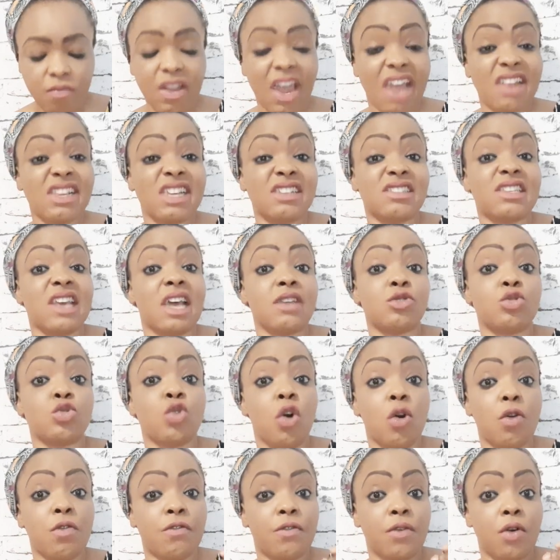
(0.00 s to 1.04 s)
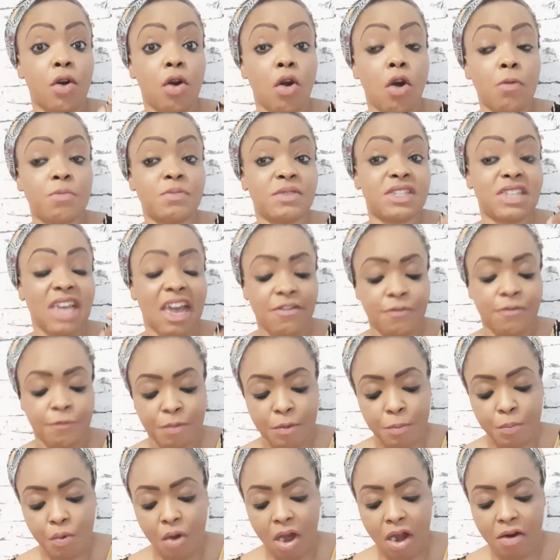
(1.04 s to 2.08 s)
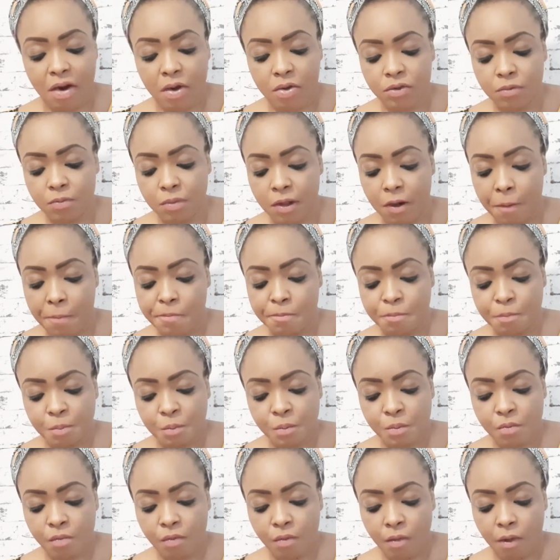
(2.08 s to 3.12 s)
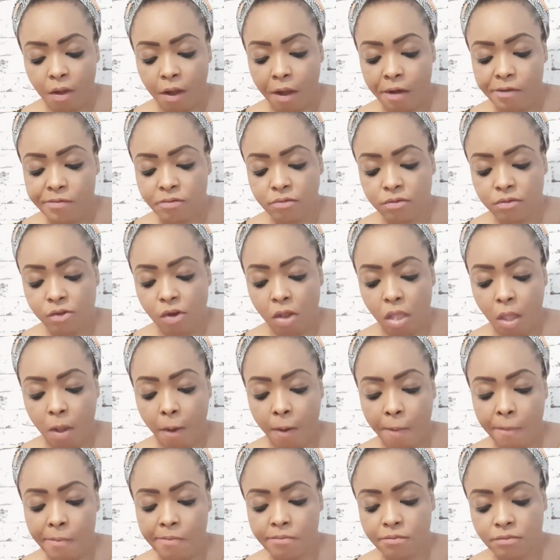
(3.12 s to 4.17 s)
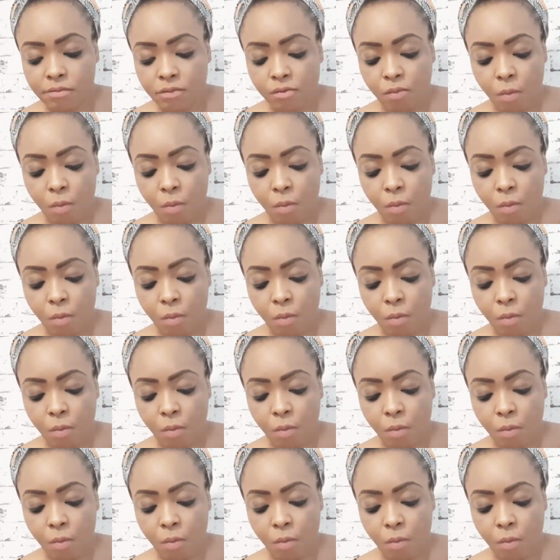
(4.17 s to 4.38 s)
and I start to observe people around me. You know,